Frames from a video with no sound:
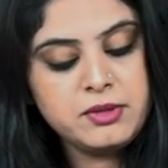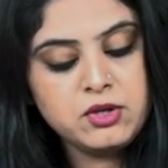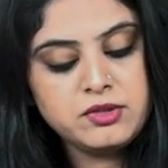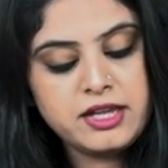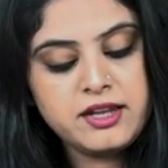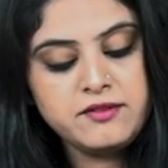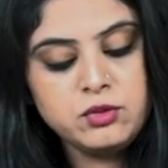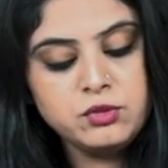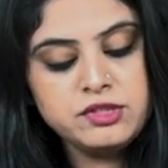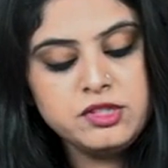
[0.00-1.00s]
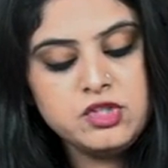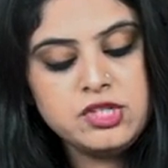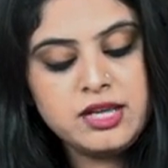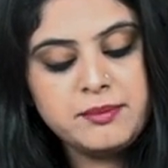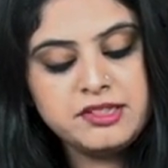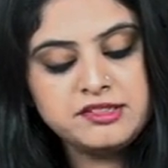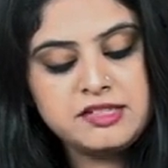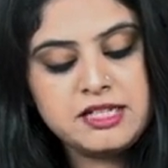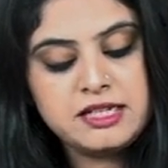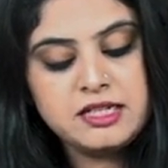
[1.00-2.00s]
Because I have used the GMS
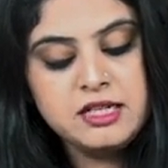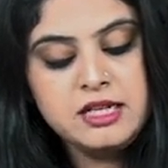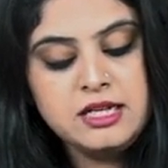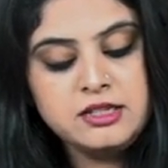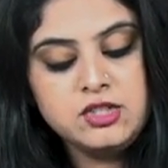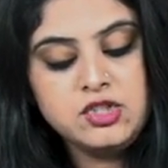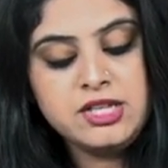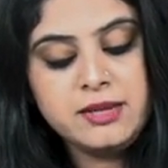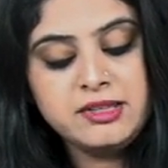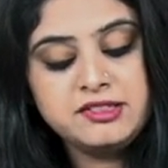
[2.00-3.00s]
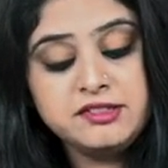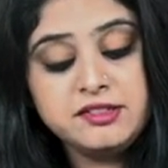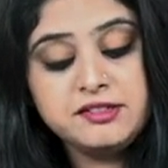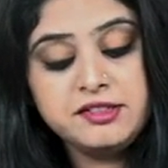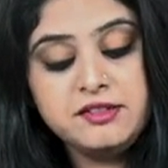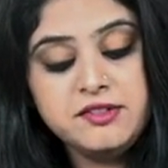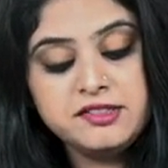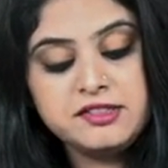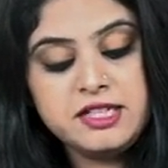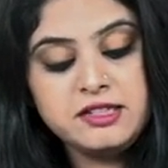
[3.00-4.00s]
stain. The GMS is a silver
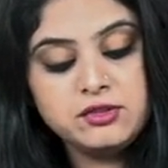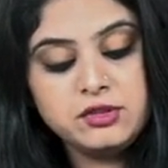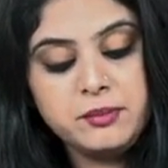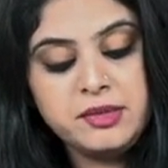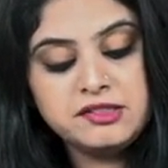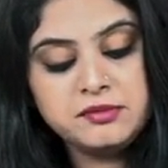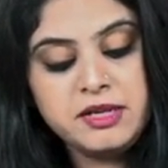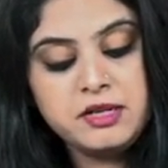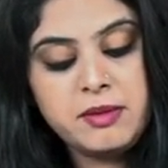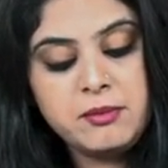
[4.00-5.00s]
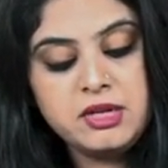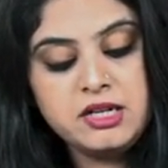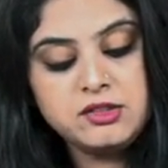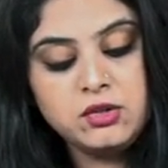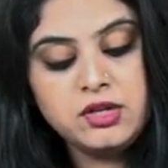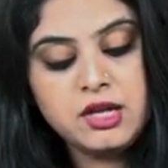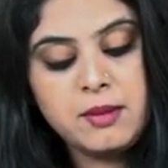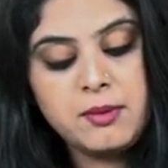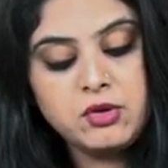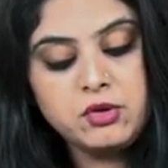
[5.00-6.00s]
stain, so the basement membrane is gonna
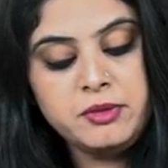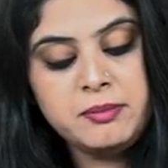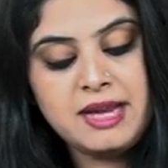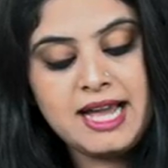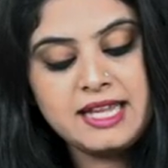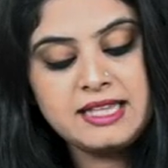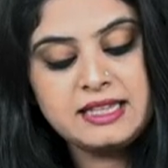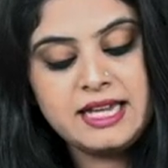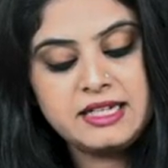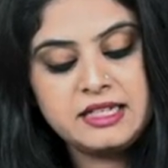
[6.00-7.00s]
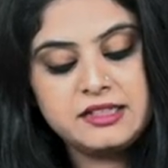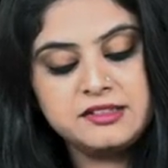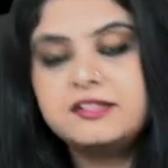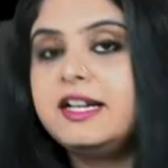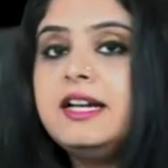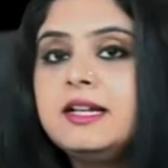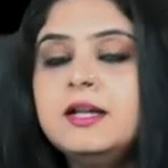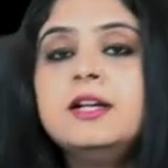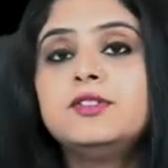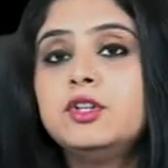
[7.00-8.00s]
come out to be black in that case, right?
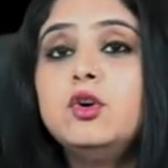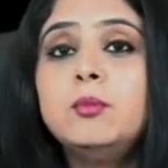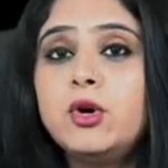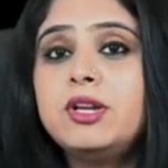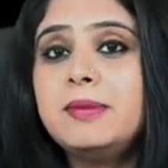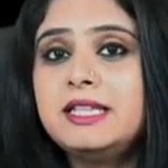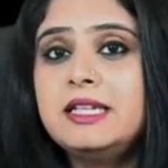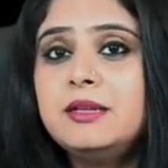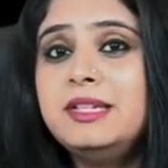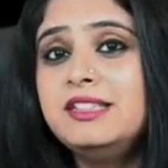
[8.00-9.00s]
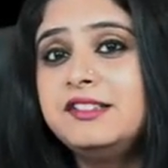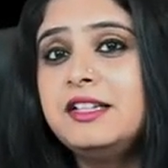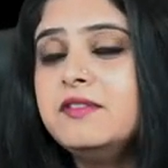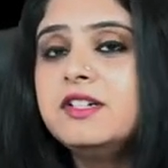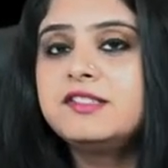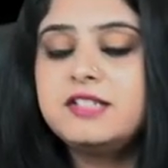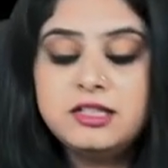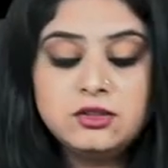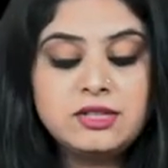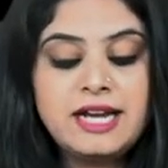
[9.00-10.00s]
The Gomori methylamine silver
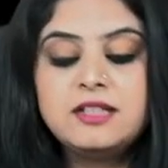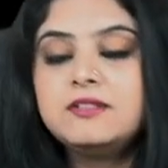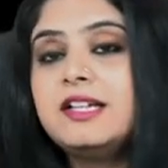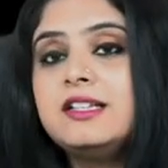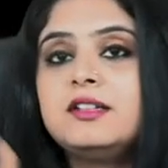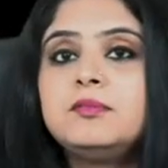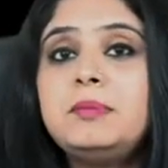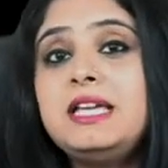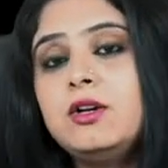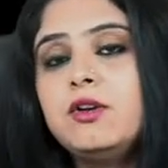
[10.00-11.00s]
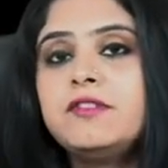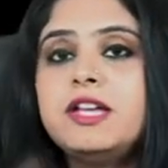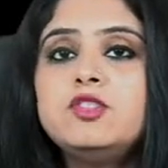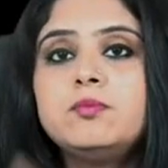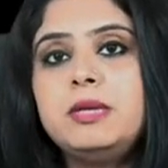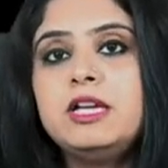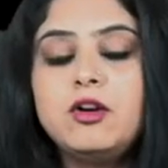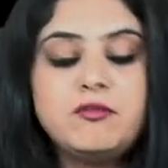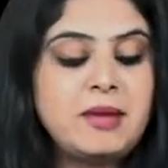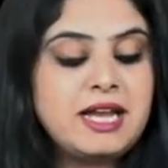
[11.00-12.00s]
stain, so that is why that peak of age, peak
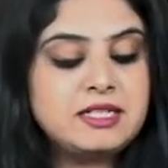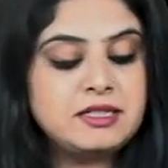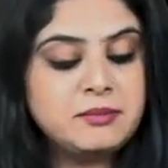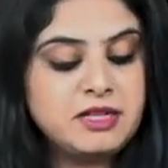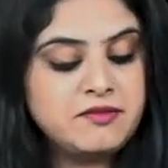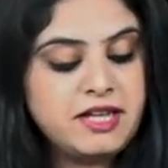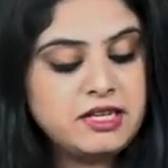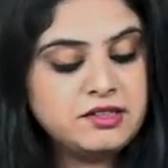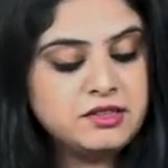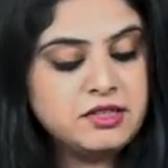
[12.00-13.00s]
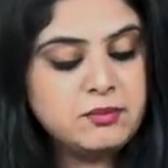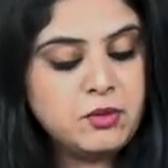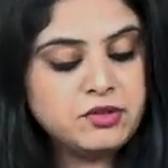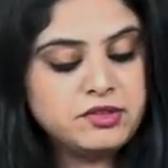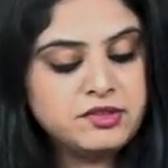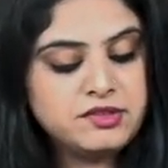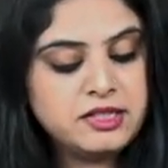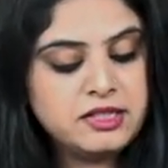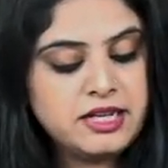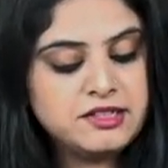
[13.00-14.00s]
of pattern. But where is the deposit
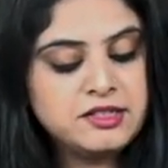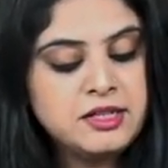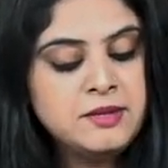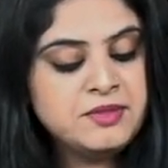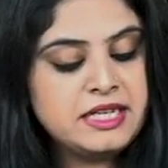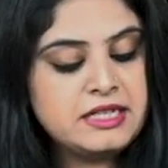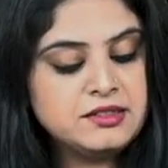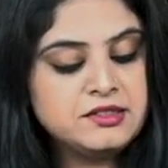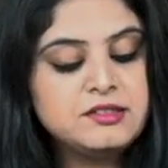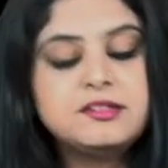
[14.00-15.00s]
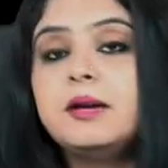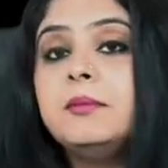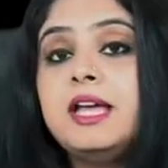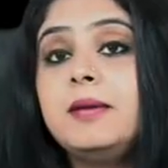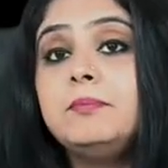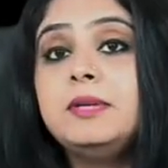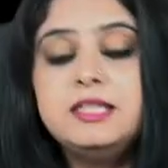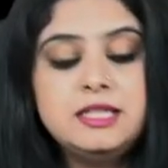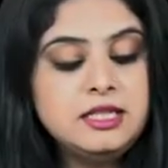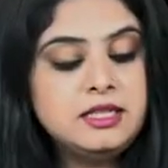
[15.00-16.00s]
seen, guys? It is a
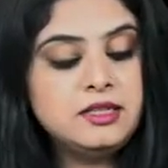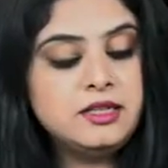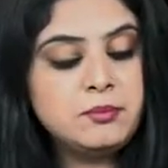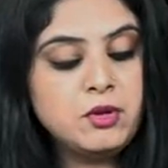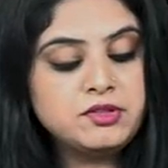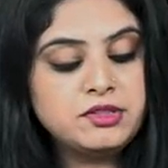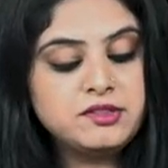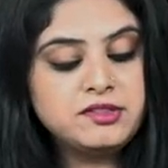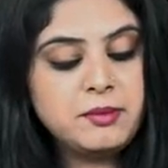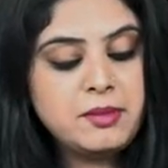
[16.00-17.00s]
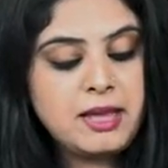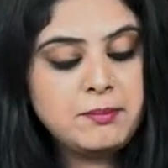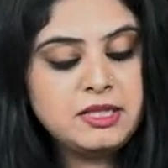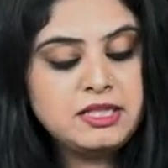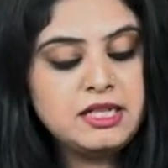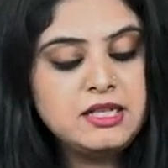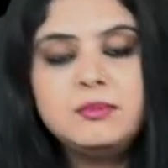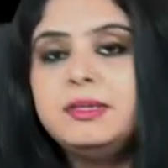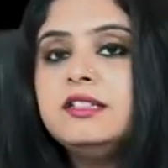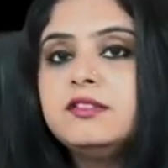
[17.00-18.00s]
subepithelial deposit. Subepithelial
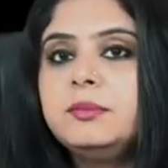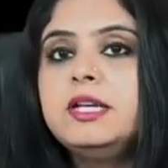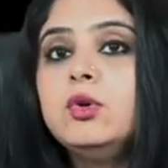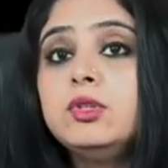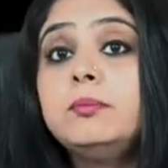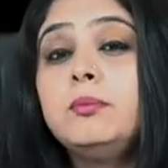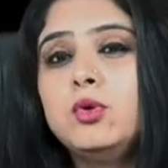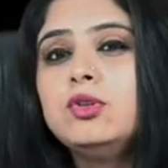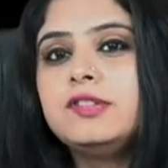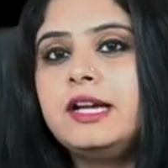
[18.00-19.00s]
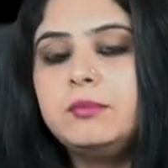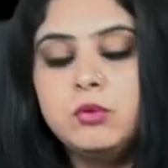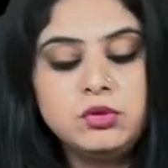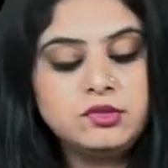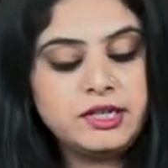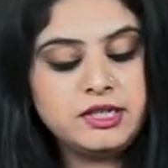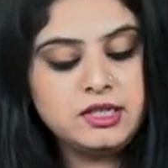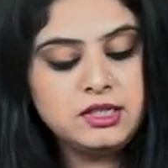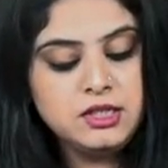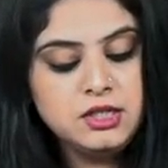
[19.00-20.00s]
means below the podocyte. Podocyte,
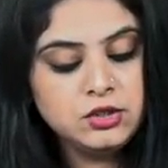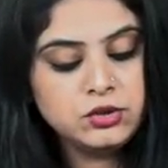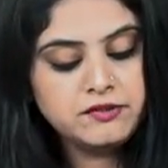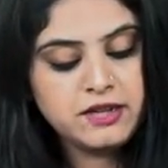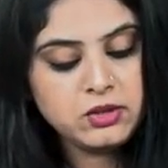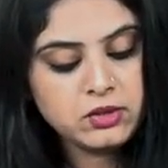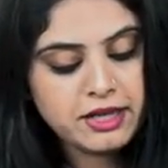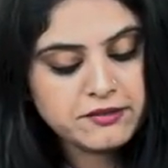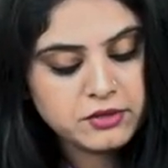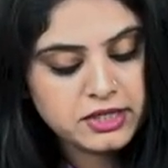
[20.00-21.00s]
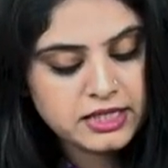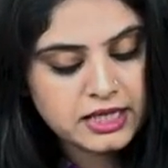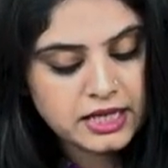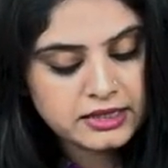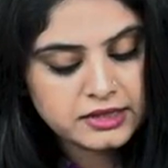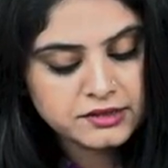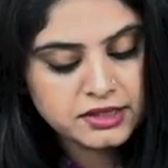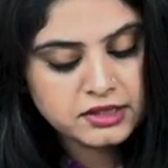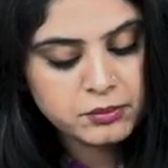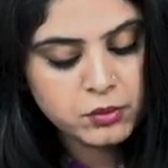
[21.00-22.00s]
na? So if I look carefully, yeah, these
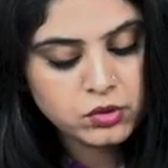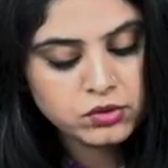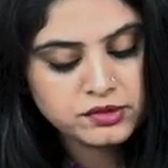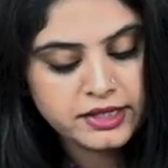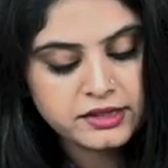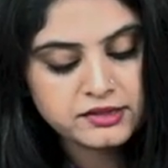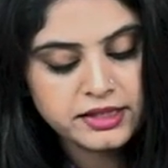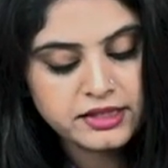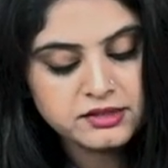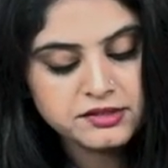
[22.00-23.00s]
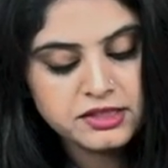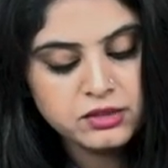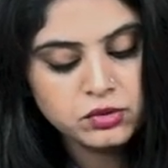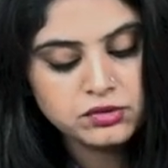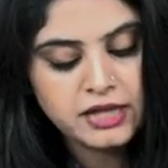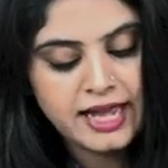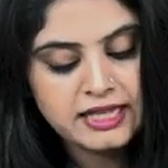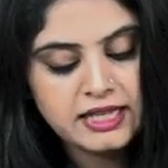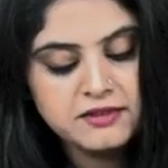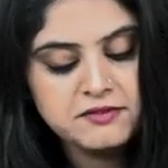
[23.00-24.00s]
are the podocytes. I can see those
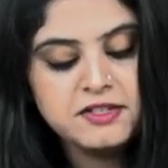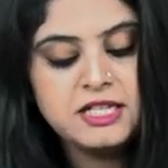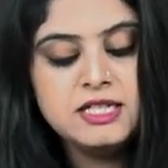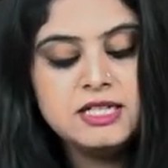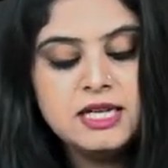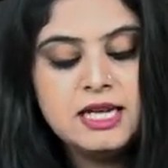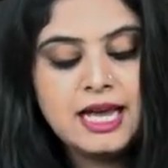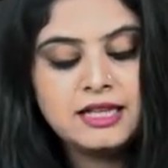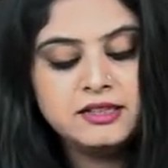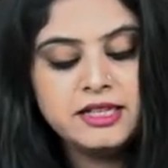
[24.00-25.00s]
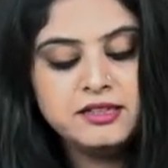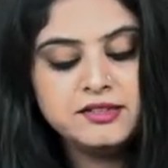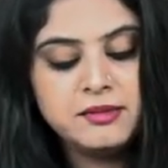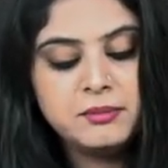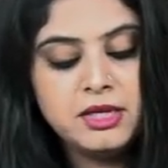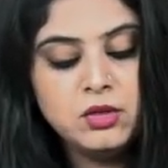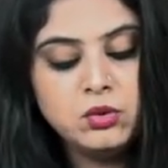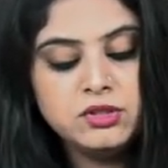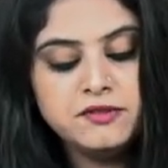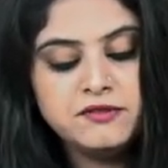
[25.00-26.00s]
hanging feet, and things are
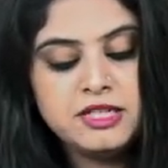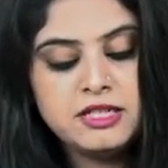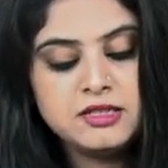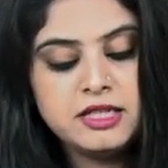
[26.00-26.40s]
below the feet.